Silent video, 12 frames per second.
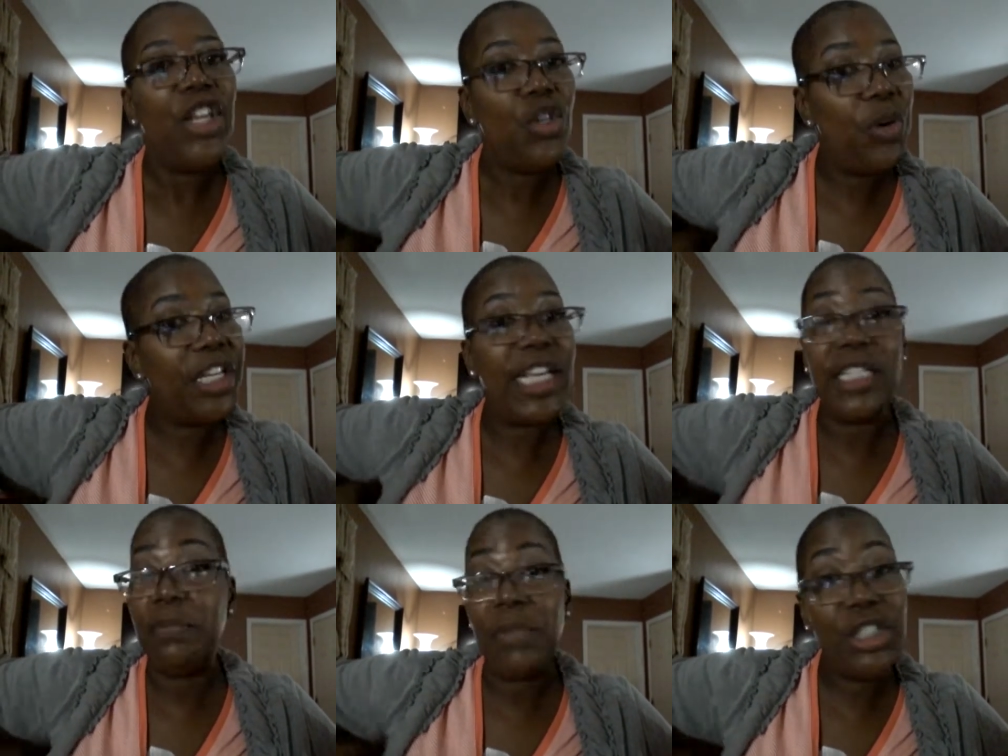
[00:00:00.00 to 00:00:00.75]
You're going to
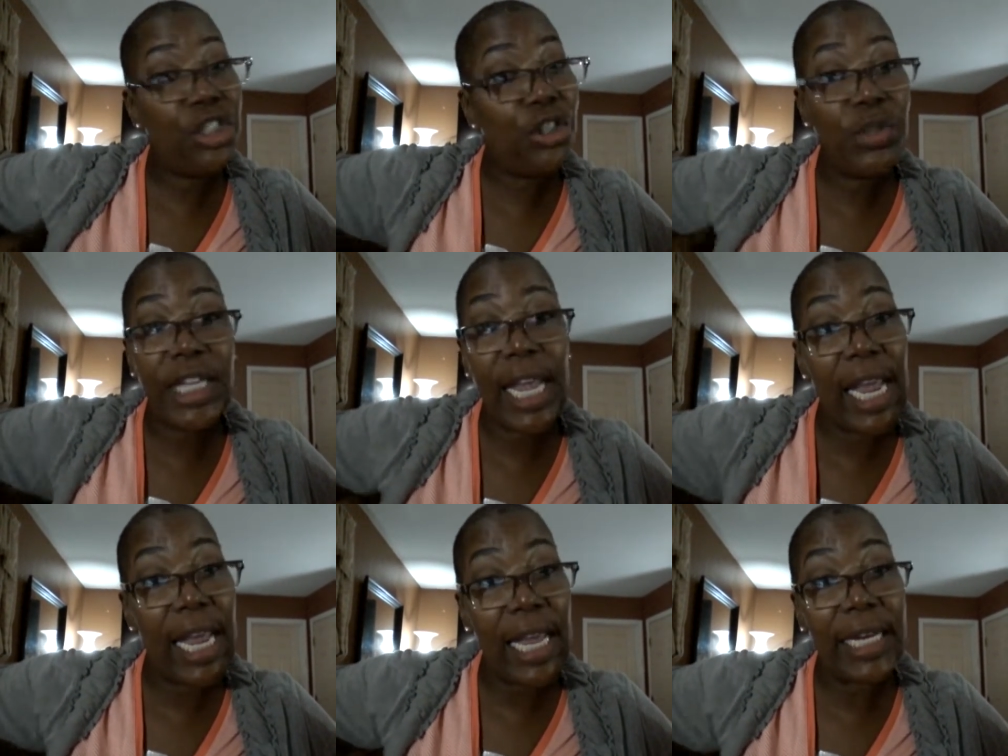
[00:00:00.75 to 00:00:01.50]
get as much as you
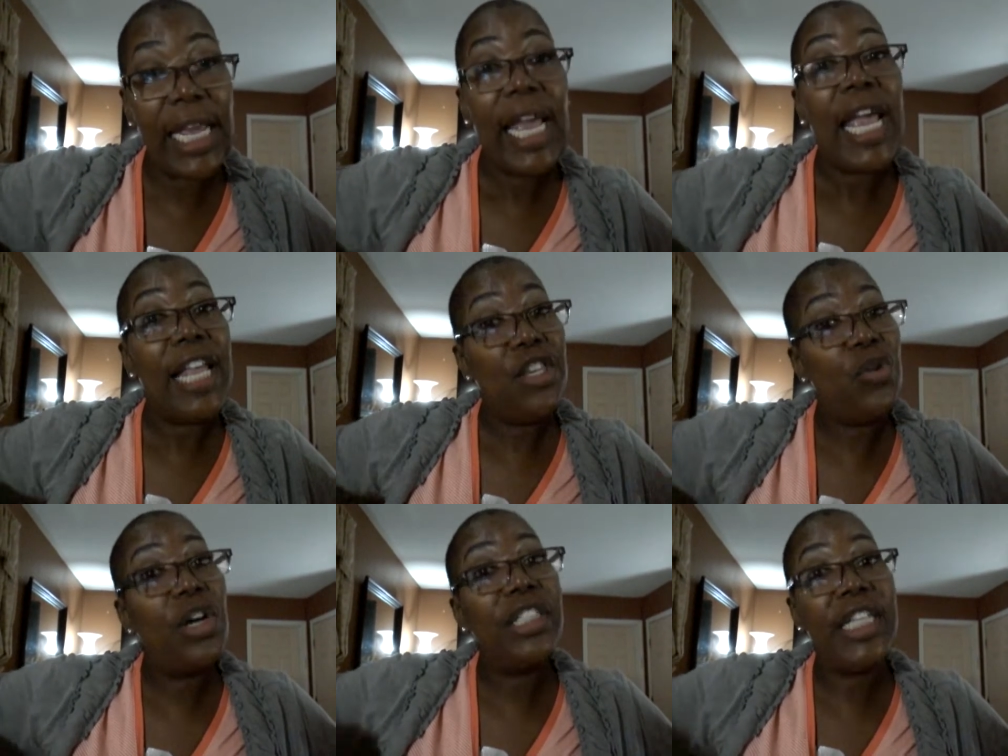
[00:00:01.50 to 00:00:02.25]
can and
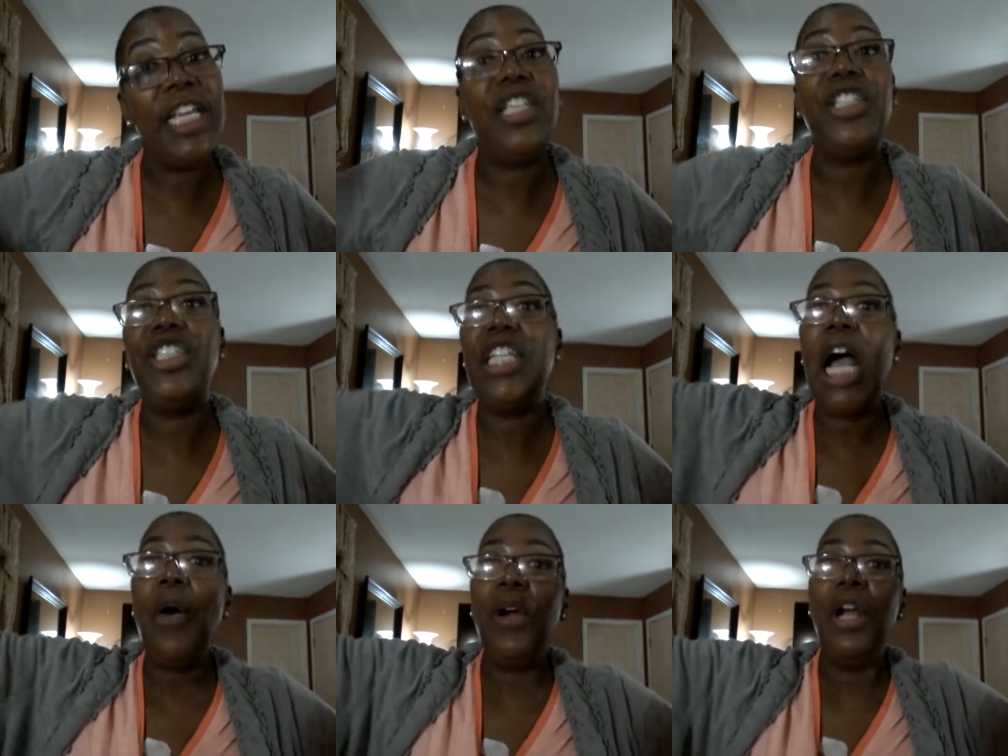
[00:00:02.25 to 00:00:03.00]
you're going to take your
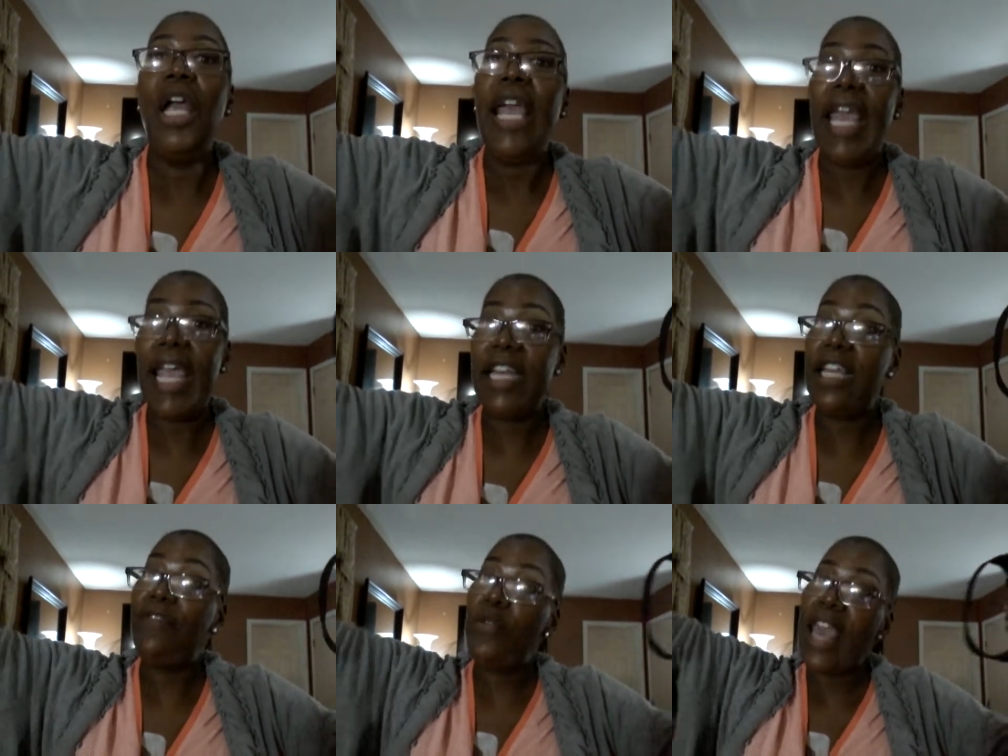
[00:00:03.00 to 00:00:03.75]
shower
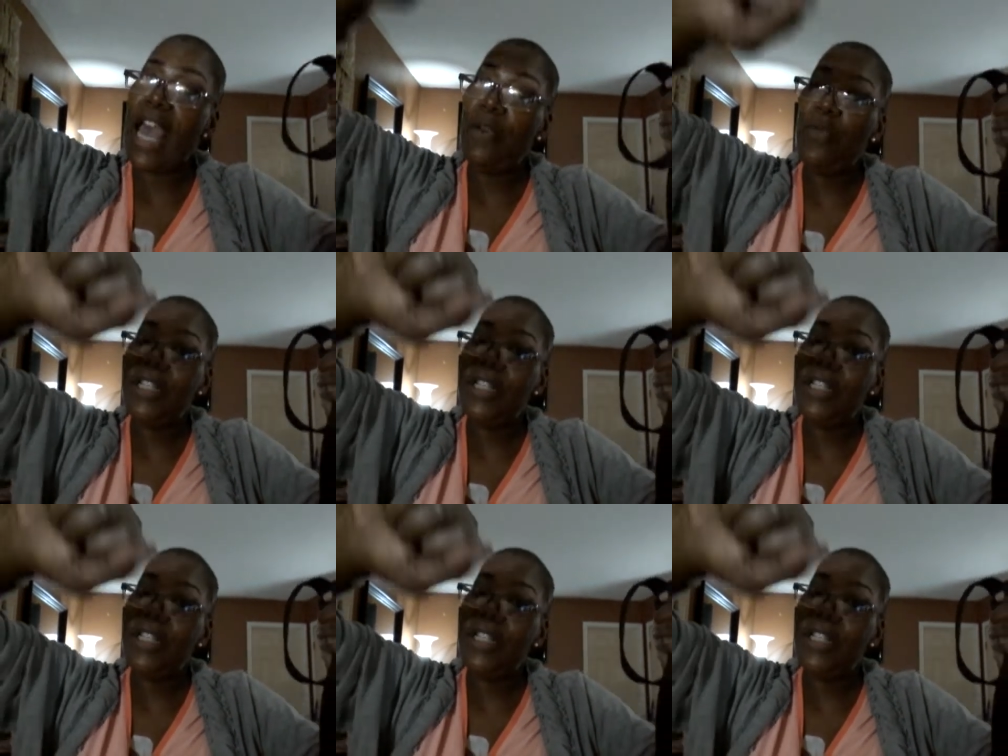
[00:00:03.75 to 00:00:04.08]
head, if you have